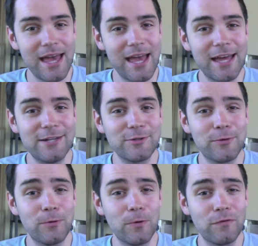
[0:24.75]
and
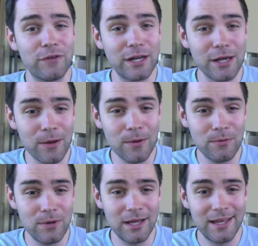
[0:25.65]
Google
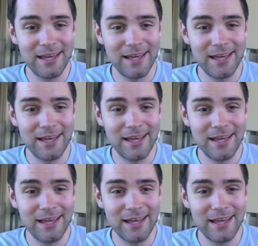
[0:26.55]
Video,